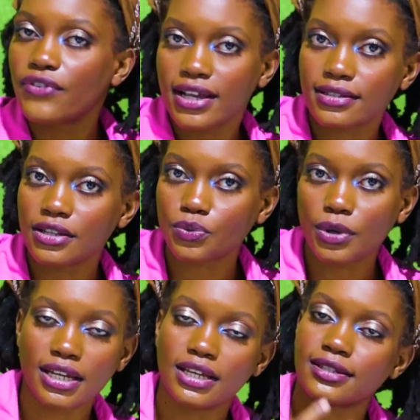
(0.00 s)
versus
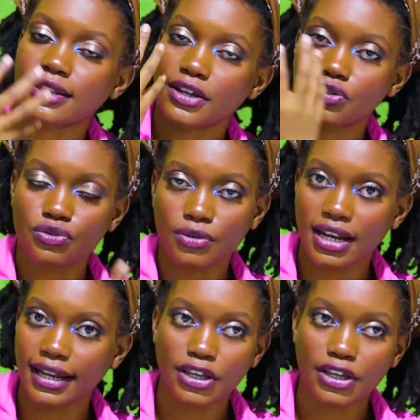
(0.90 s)
when it's like straight.